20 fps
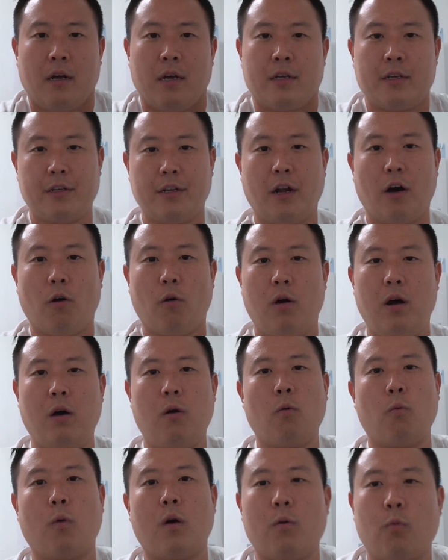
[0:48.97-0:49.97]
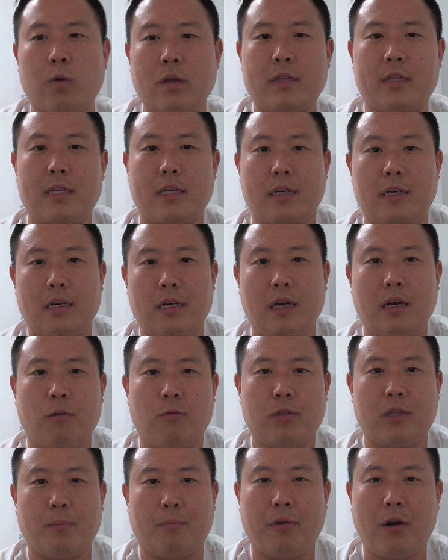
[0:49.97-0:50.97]
what
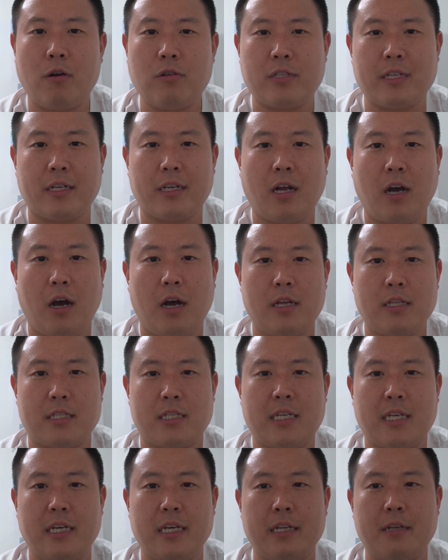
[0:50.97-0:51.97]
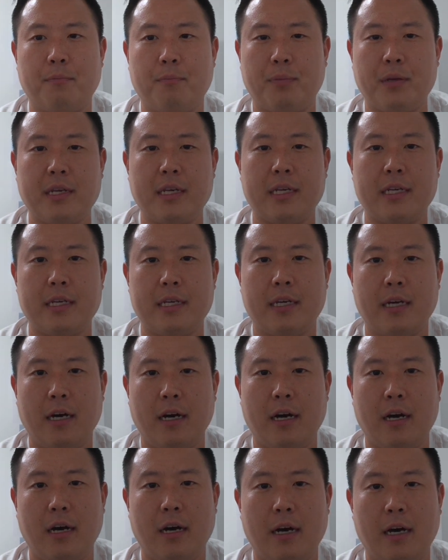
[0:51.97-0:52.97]
the pros and cons could be
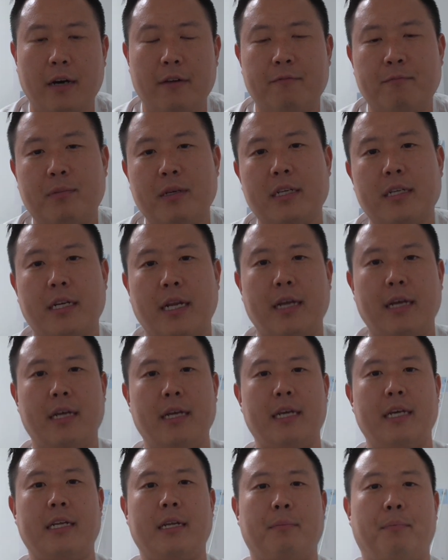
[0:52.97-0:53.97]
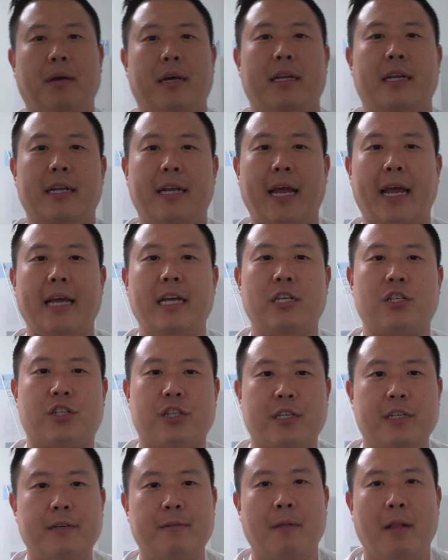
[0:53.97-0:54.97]
of being an independent
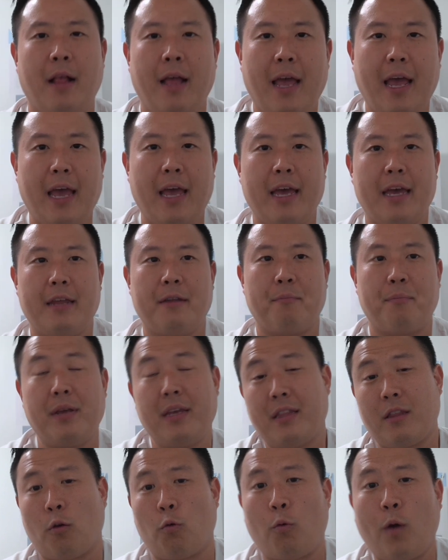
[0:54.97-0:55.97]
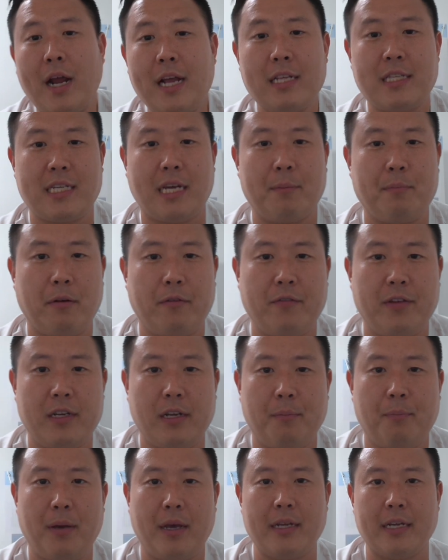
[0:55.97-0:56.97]
agent and being the right type of
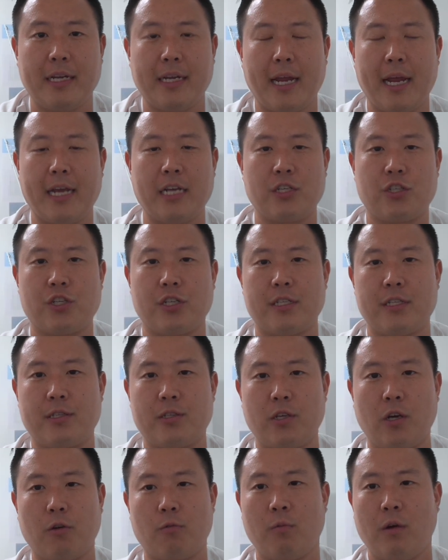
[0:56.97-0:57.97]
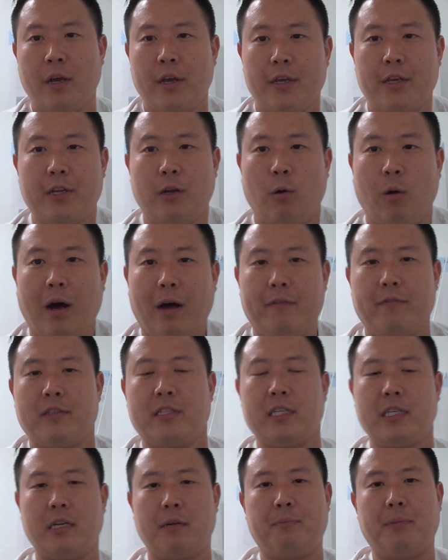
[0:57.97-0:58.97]
independent agent. So
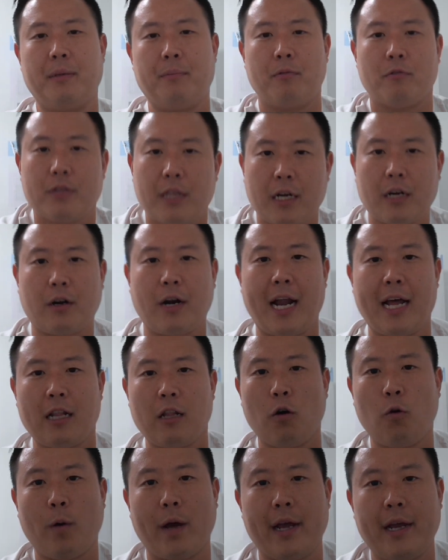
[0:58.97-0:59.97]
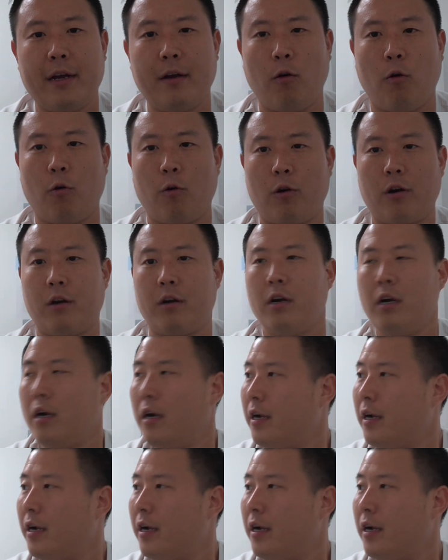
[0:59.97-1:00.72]
obviously the people that are LOA or